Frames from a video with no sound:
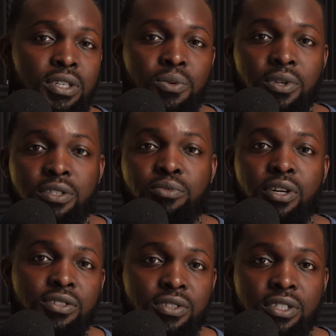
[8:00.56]
someone to
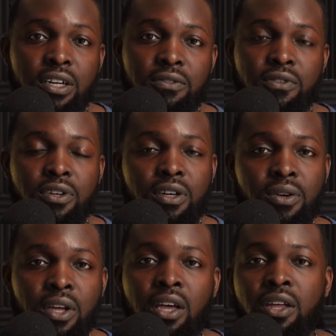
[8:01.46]
express yourself.
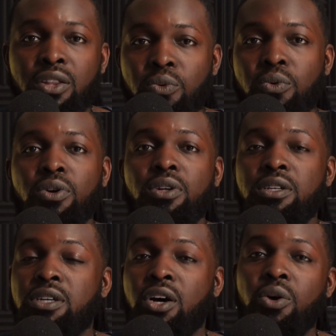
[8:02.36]
The world
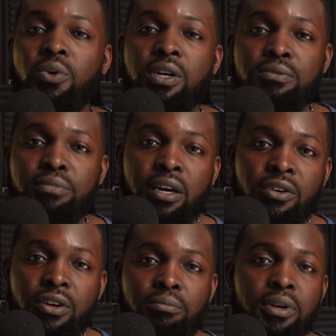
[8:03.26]
is always better
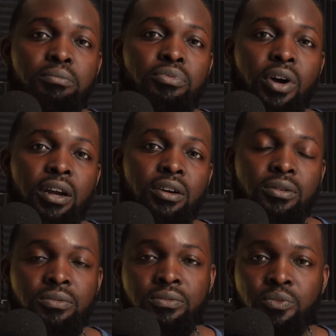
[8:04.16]
and a bit brighter
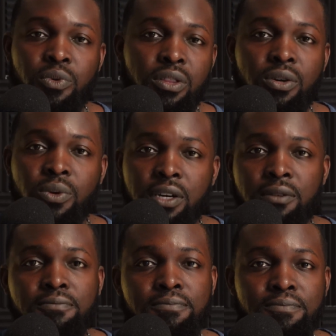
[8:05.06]
with you in it.
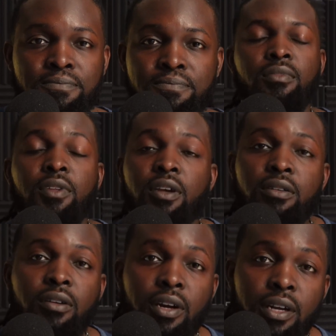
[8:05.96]

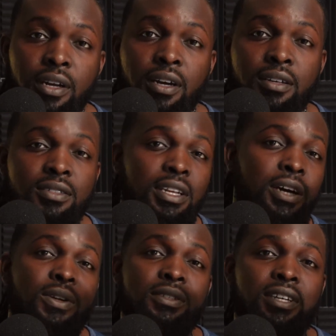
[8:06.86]
All right, guys,
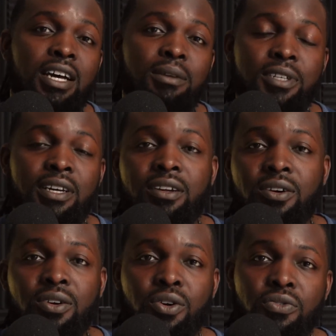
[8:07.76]
now it is time to head
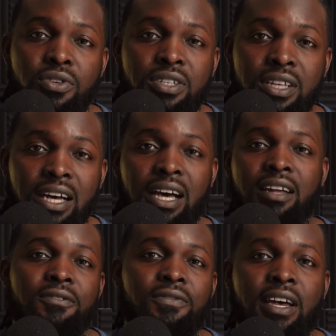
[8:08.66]
on over to the hot
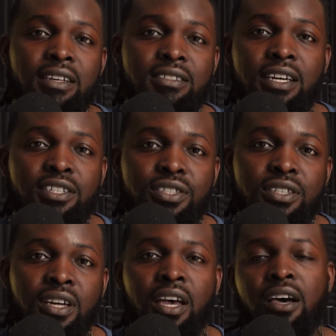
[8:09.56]
and fast section
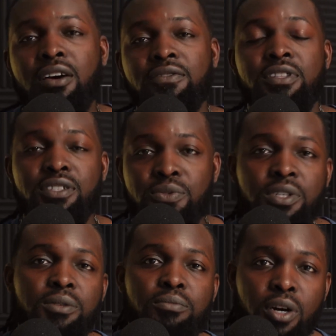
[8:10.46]
of This
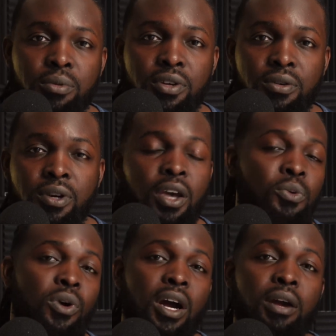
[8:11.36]
Week in Barbecue,
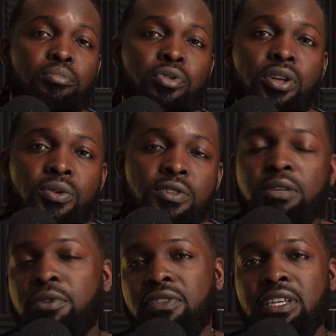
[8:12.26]
where I bring you
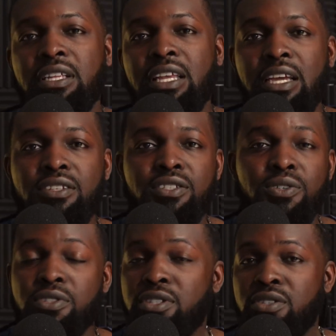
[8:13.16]
some of the latest
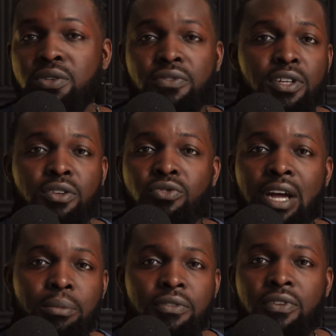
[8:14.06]
news in just sort of a little
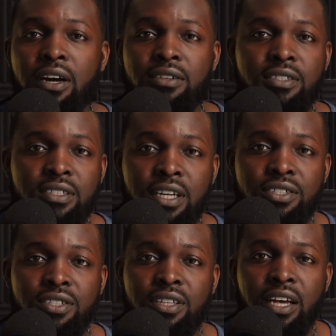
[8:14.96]
rapid fire
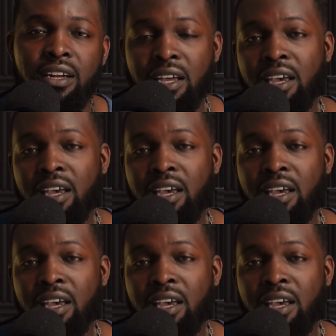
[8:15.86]
succession that